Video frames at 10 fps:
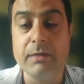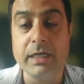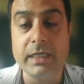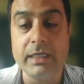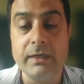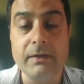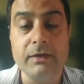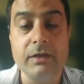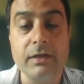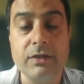money.
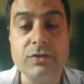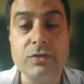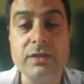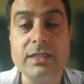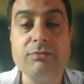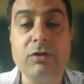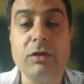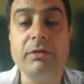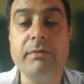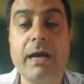So this is one
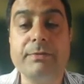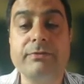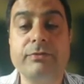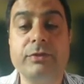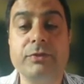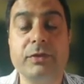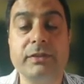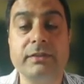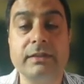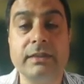of the maps which
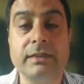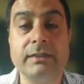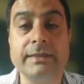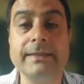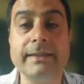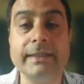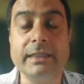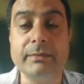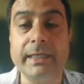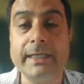was
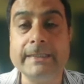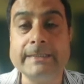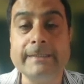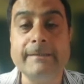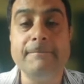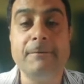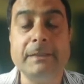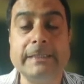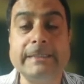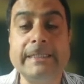generated by us
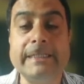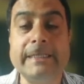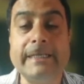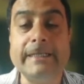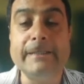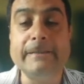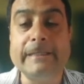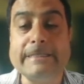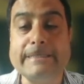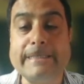for the Srinagar area. You
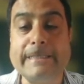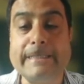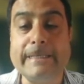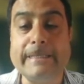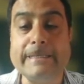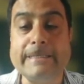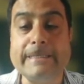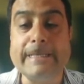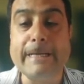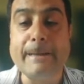can clearly
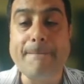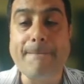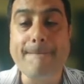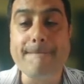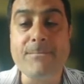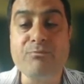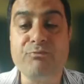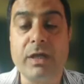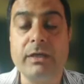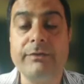see that
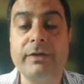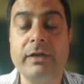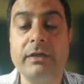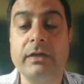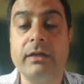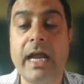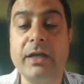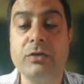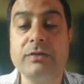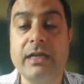different
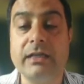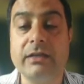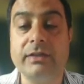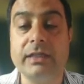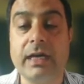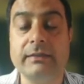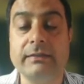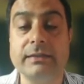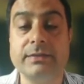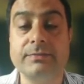land use, land cover
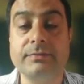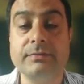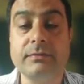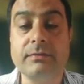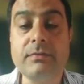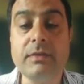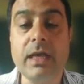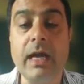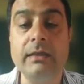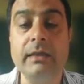classes,
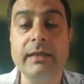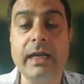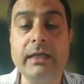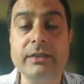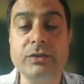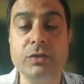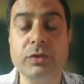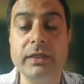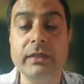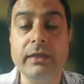and the red is
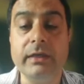shown in